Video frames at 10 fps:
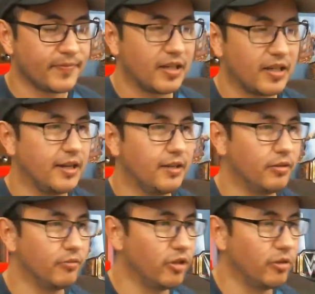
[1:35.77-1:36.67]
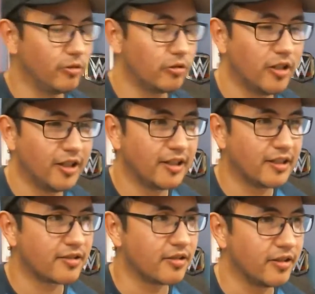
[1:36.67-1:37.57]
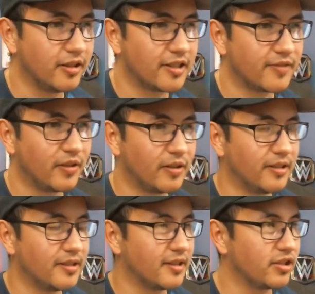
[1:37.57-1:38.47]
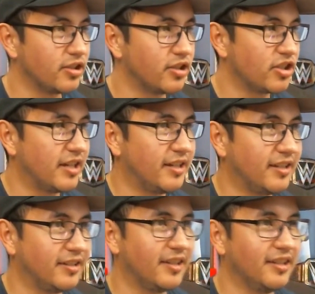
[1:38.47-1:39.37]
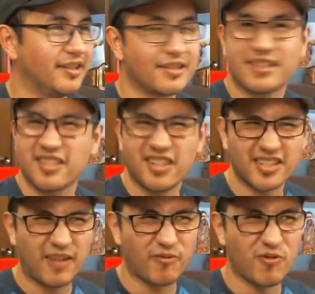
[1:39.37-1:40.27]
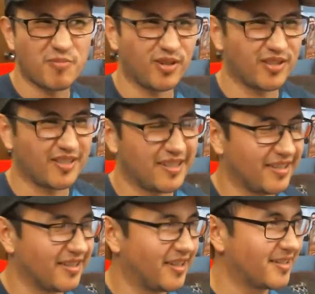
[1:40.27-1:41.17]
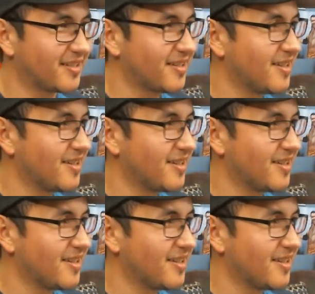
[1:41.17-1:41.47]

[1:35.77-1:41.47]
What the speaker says: And we'll go ahead and get started as far as chit-chatting. At least as long as I have one person, I think that's